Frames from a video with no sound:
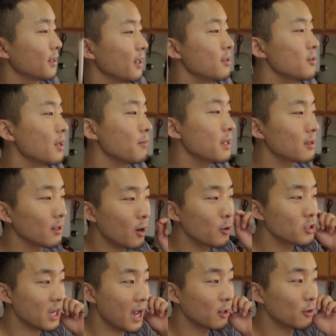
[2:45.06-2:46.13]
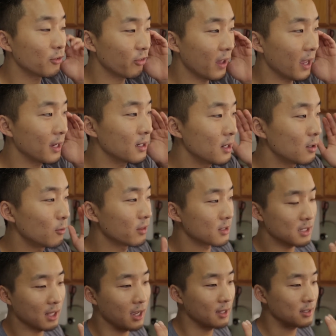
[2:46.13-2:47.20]
can you give me the low shadow fade with a
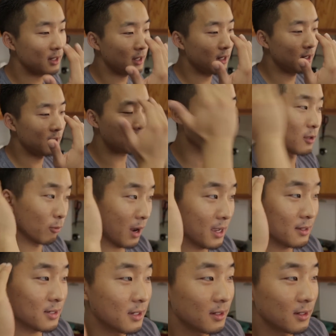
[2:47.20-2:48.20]
slant uh, to the right?